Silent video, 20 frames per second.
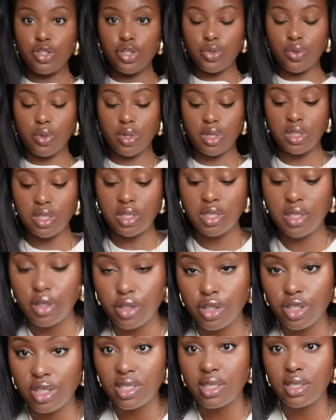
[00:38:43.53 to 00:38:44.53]
shorts,
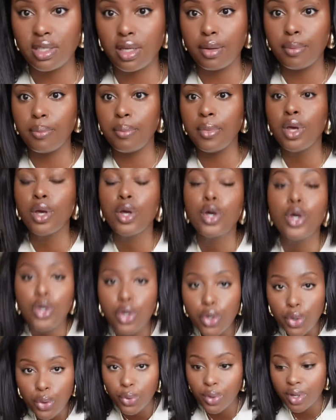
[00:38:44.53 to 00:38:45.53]
they're just some
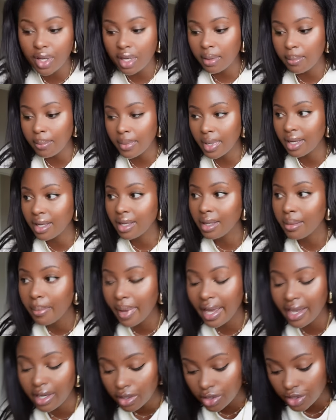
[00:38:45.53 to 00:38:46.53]
cream
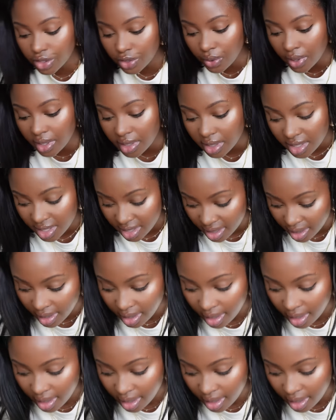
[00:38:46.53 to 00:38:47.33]
biker shorts.